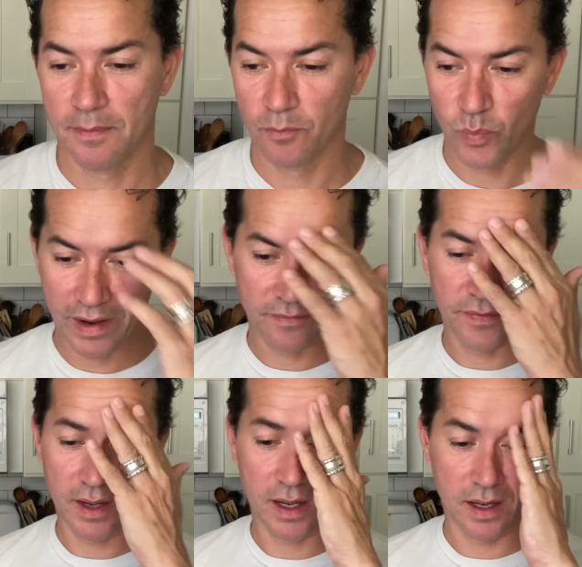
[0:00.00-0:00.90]
We
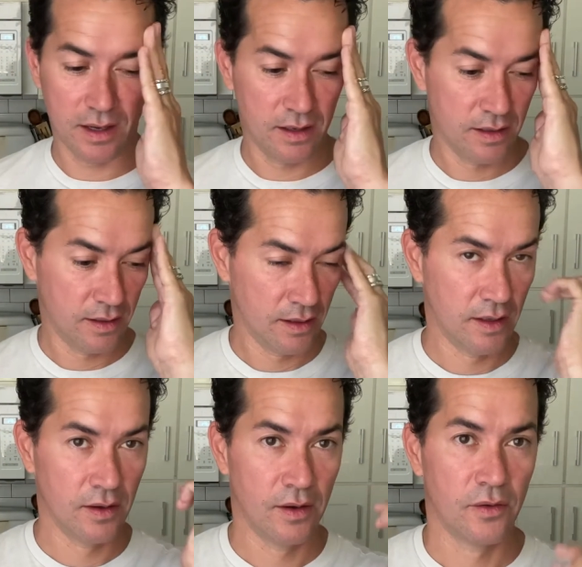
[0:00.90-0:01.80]
have
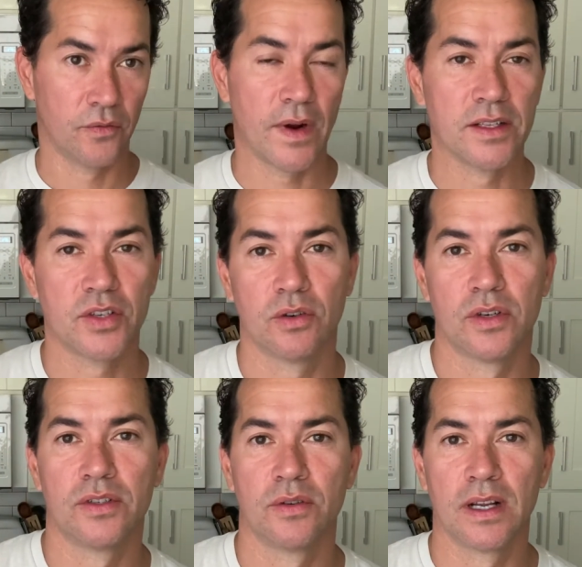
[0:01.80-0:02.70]
friends who are
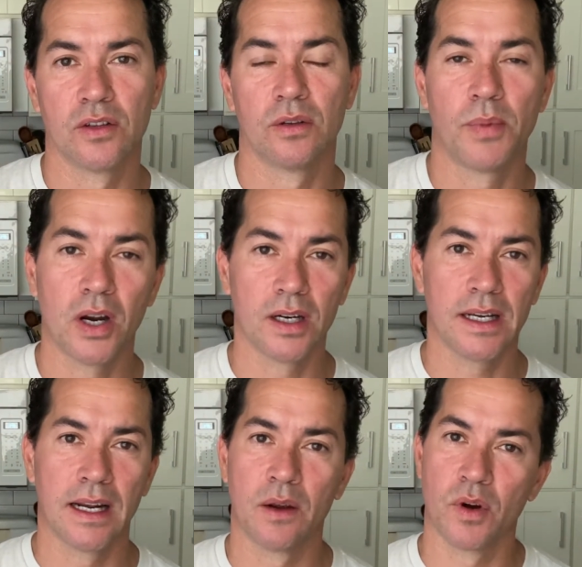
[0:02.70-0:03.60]
doing a little party
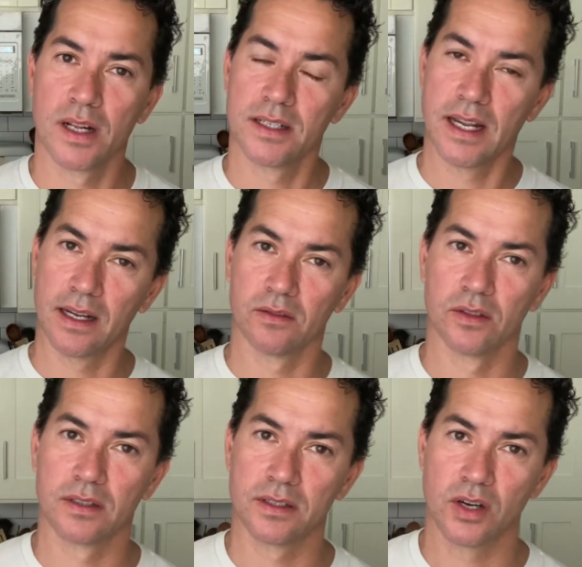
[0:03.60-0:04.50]
and I wanted to take a little
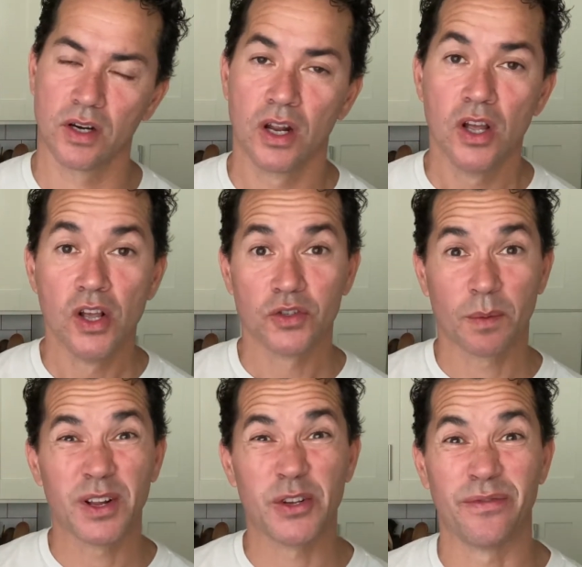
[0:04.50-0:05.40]
dessert. So I'm
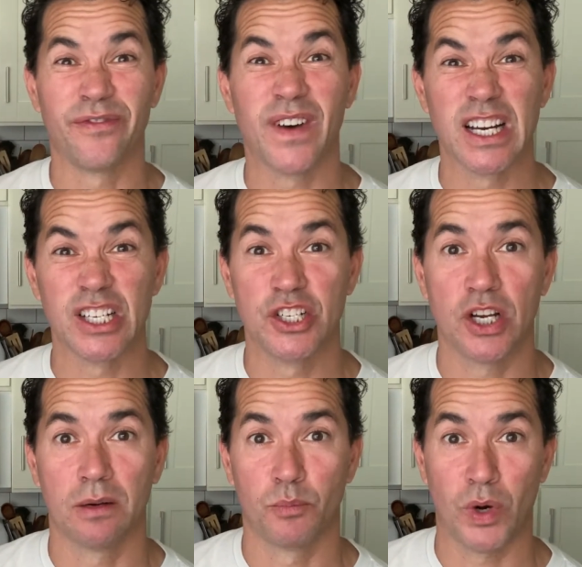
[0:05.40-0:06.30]
gonna do fudge
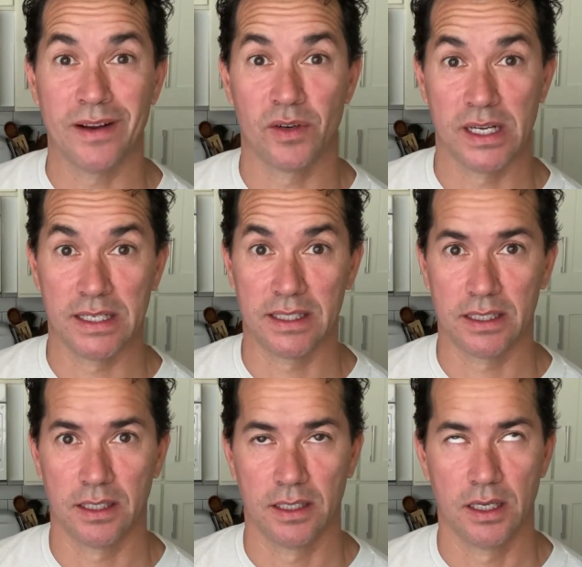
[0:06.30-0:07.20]
brownies.
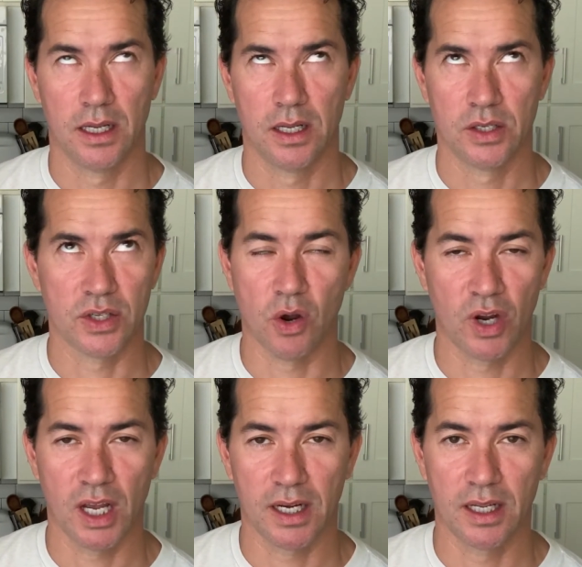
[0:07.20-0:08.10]
So
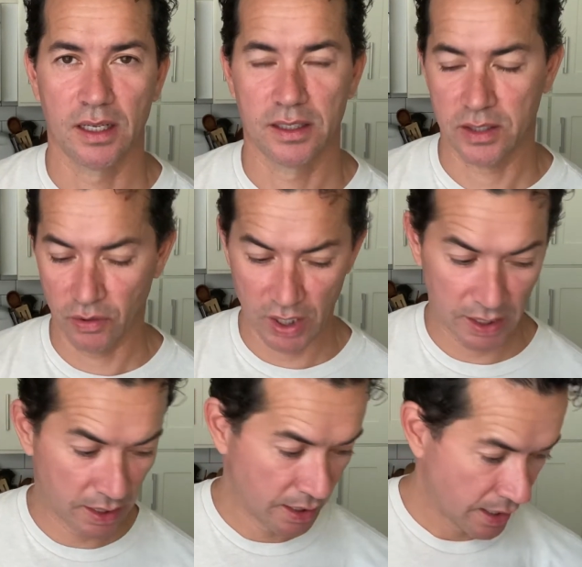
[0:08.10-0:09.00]
good, so
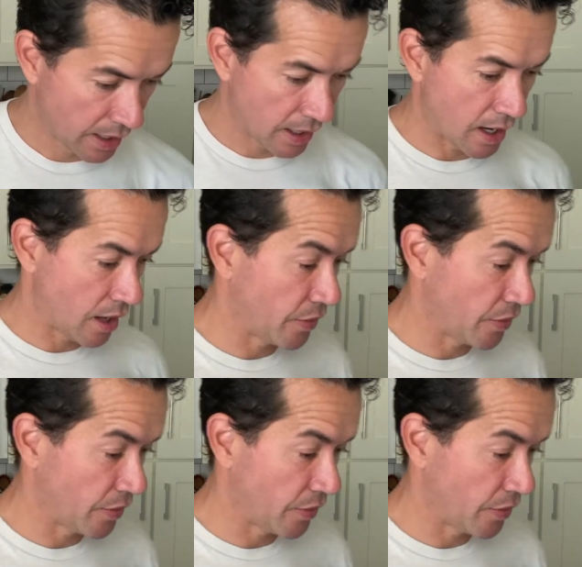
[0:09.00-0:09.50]
good.